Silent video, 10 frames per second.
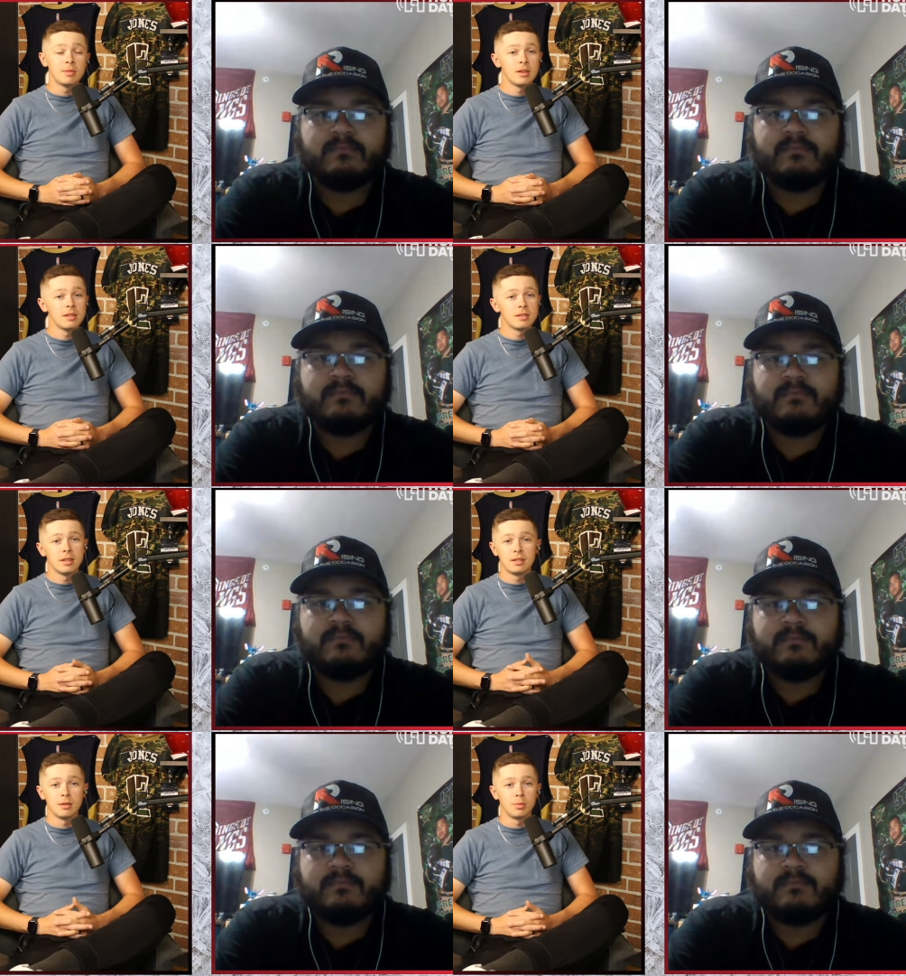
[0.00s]
Speaker 1: series
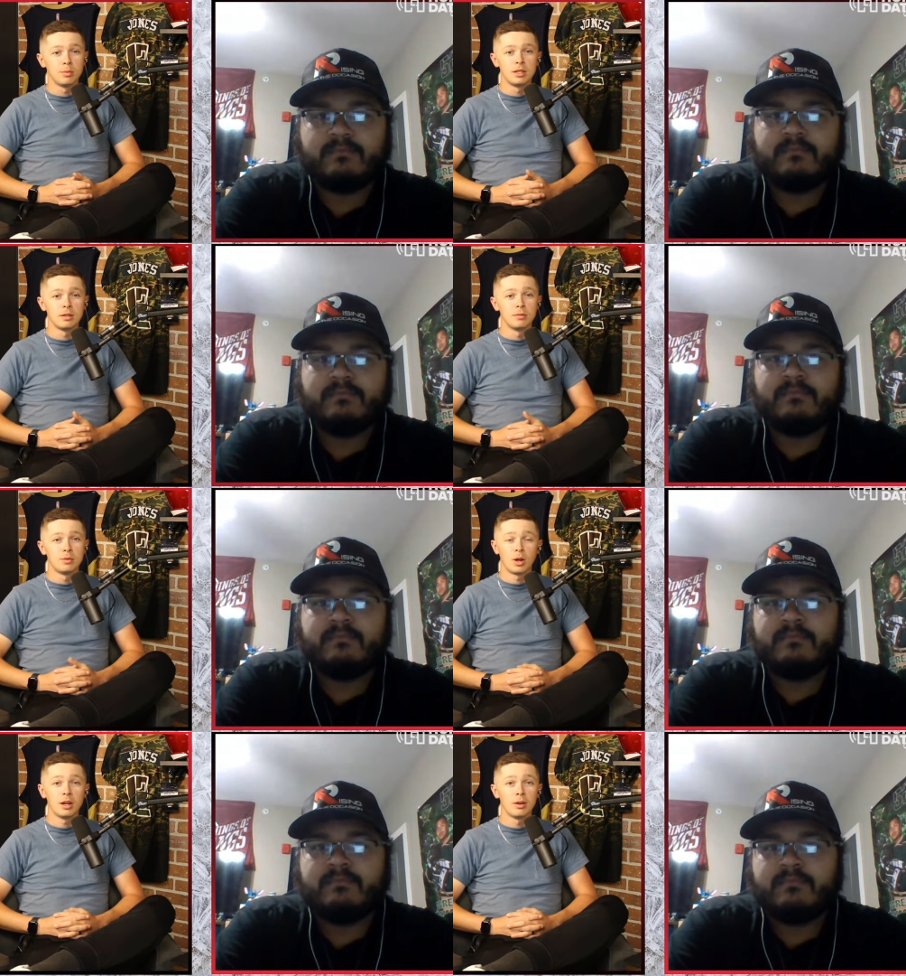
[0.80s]
to, to, to
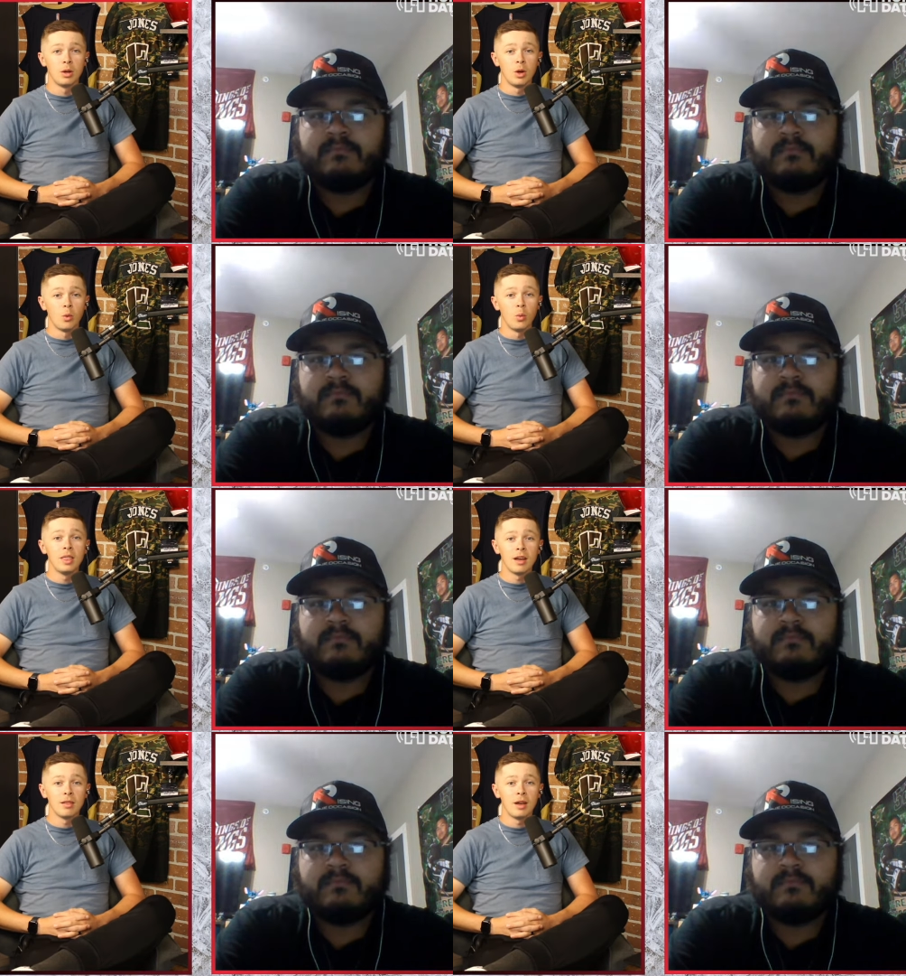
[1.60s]
try to win
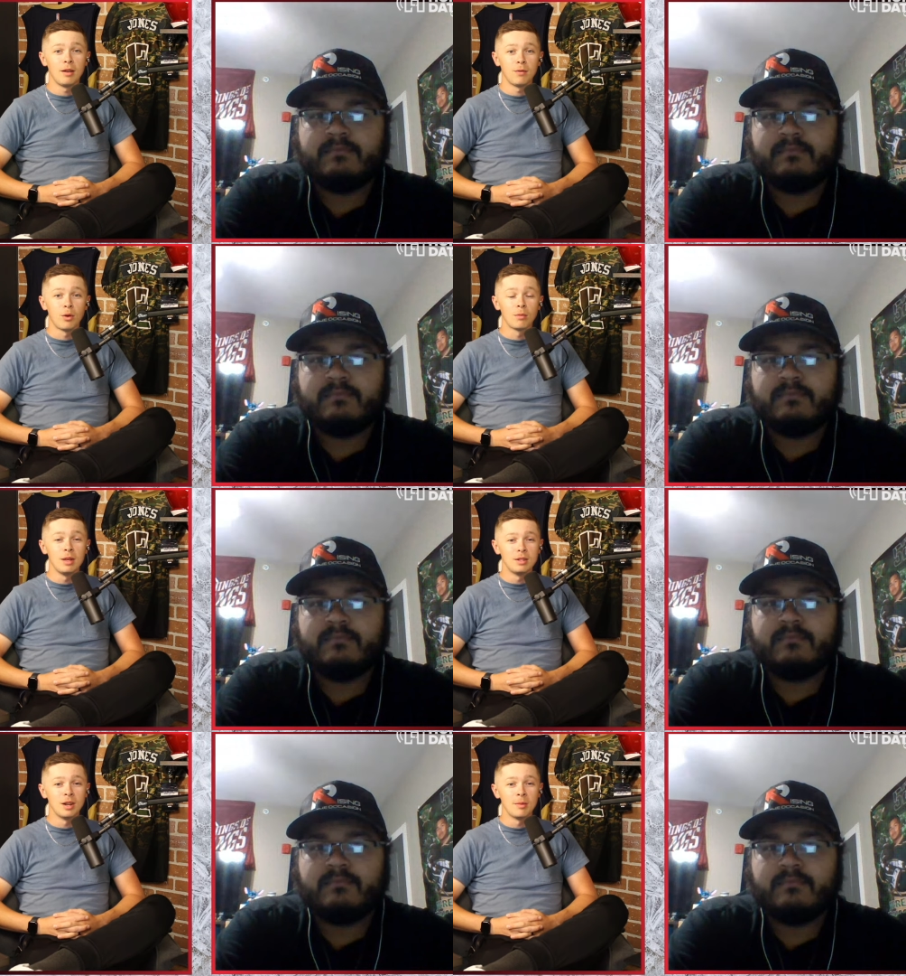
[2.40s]
that, that
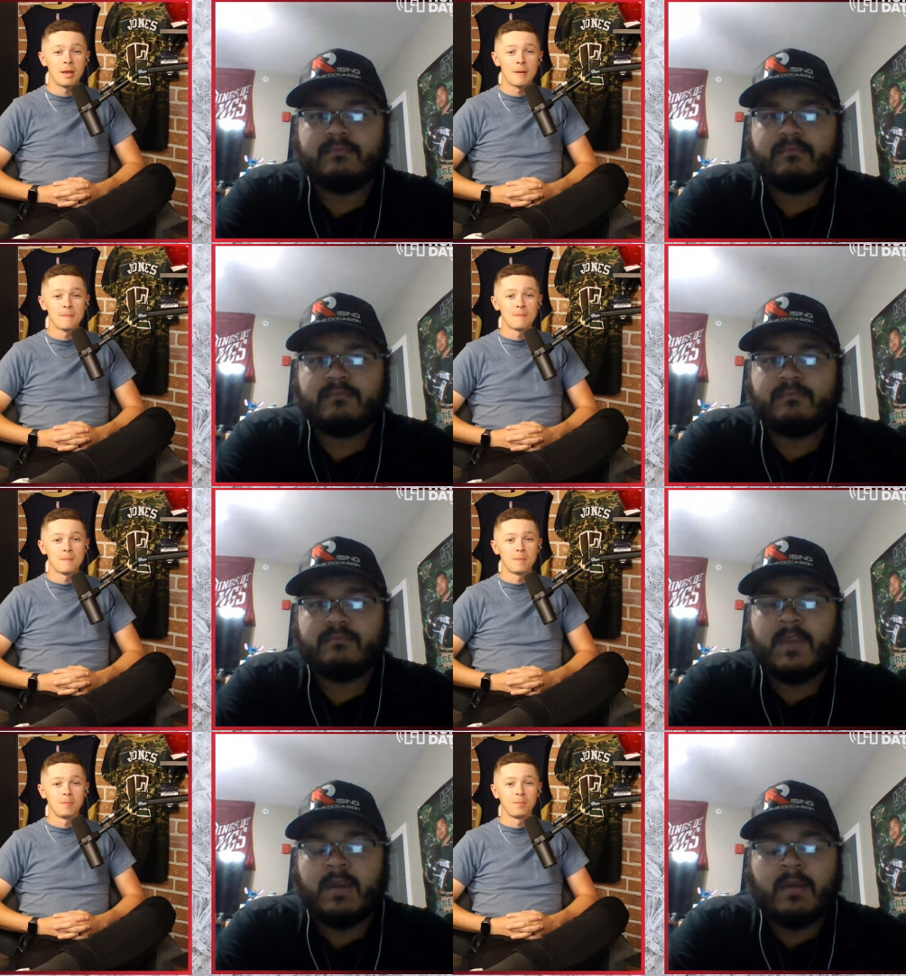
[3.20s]
four-peat, Jeremy.
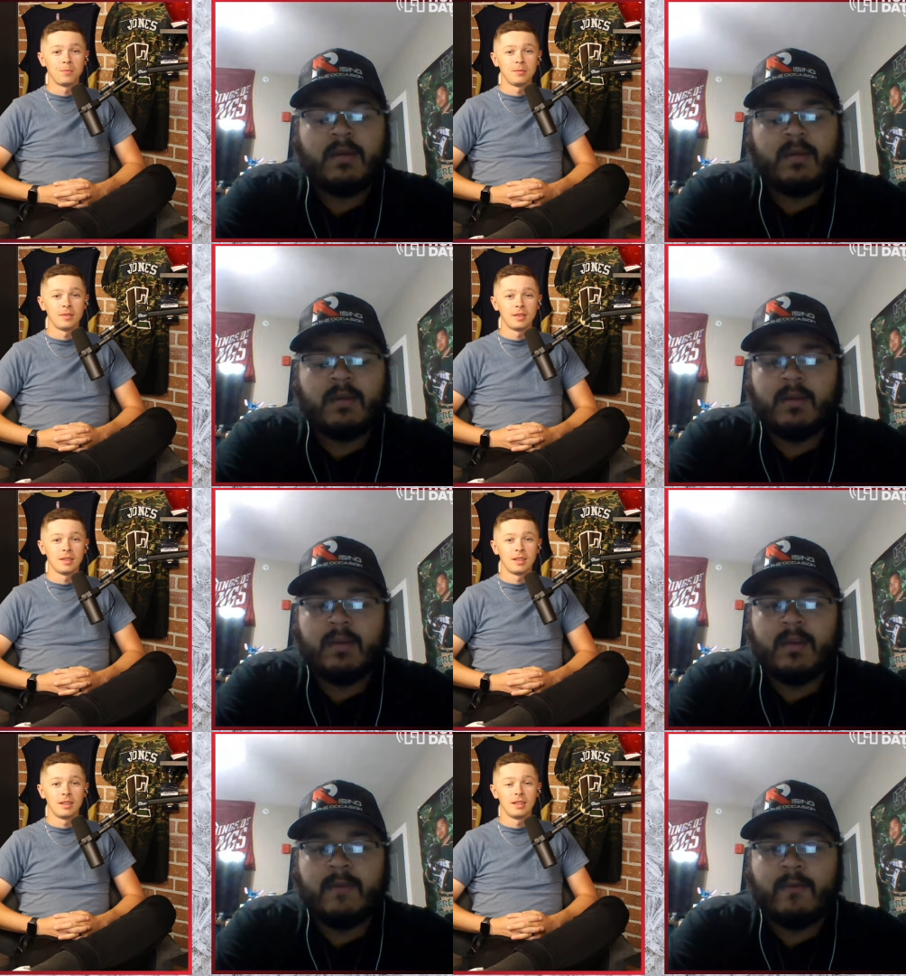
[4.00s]

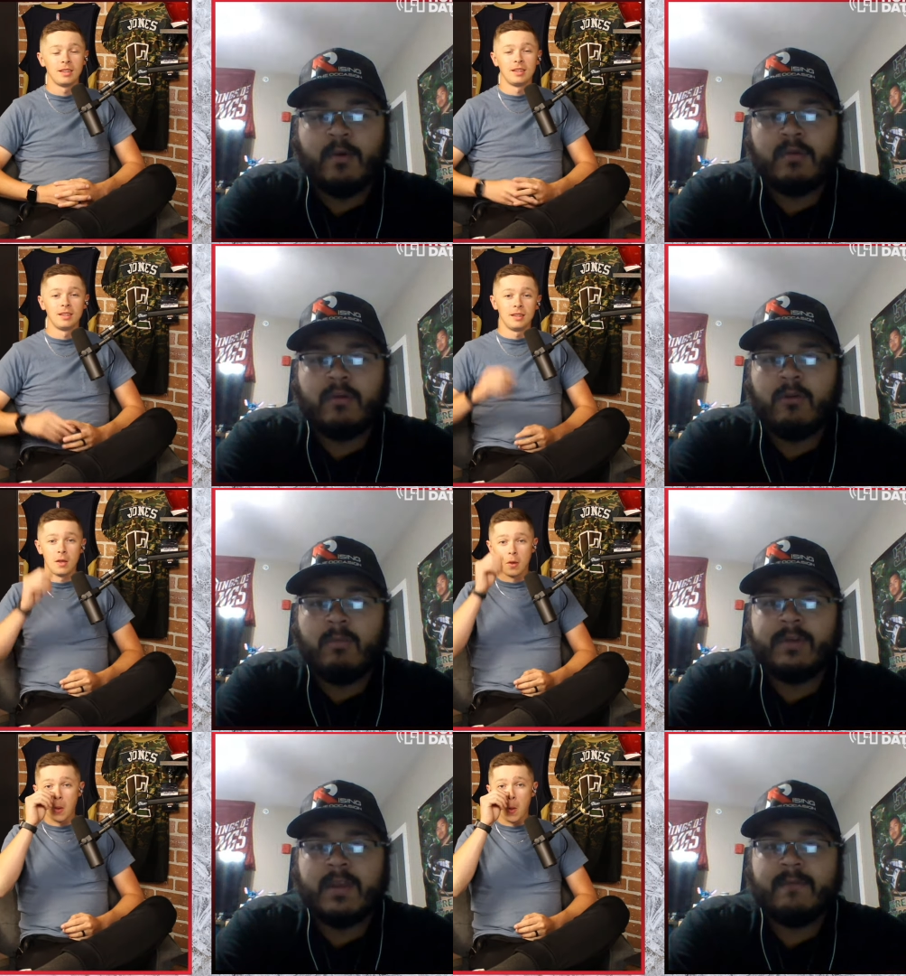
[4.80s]
Speaker 2: If
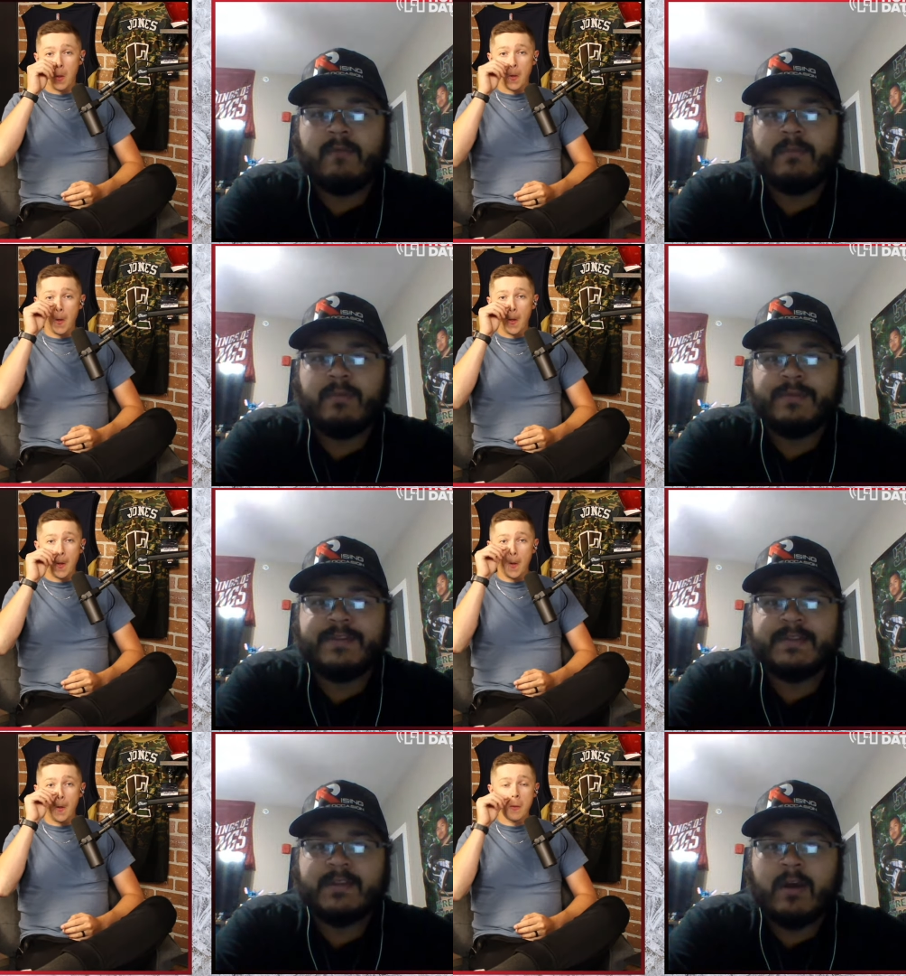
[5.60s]
Oklahoma definitely
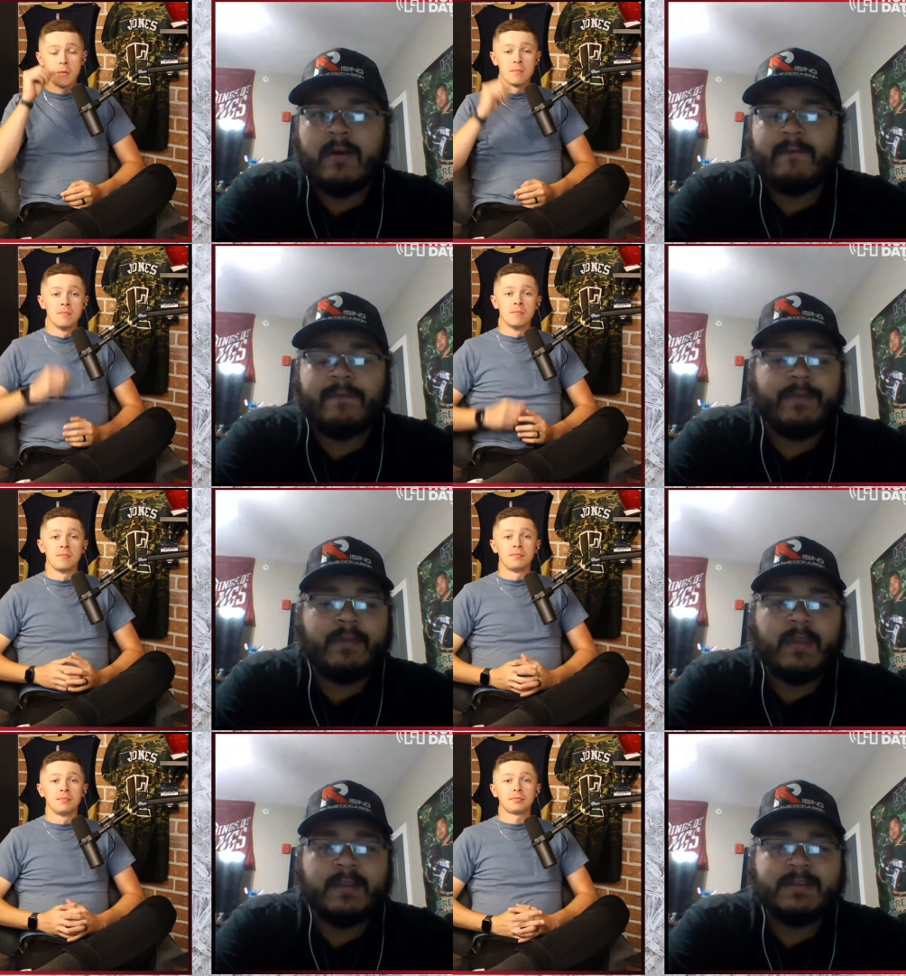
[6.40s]
pulls this off,
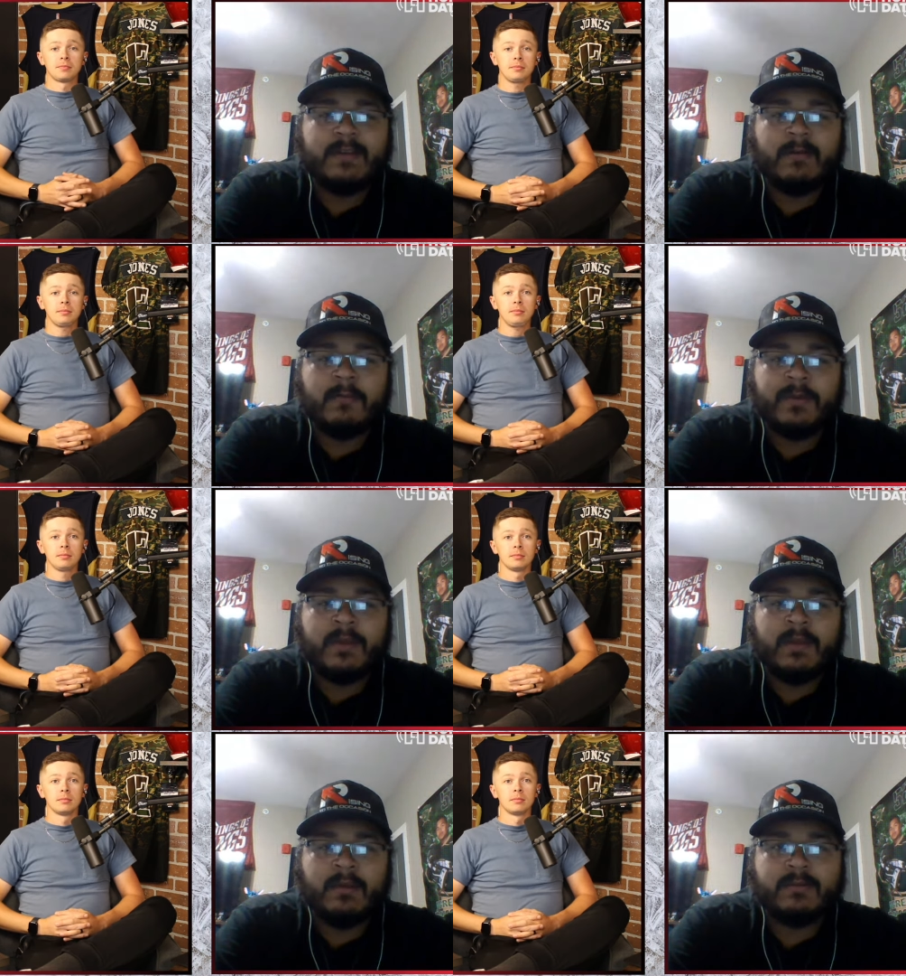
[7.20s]
it's going to
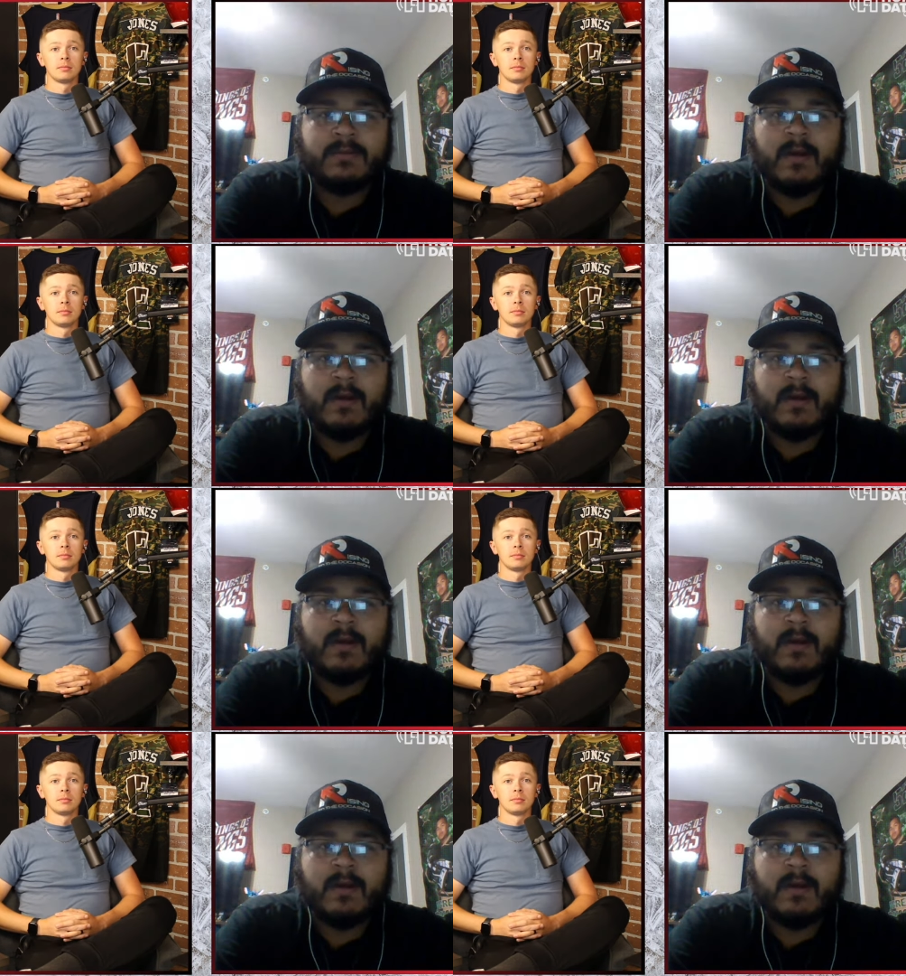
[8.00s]
be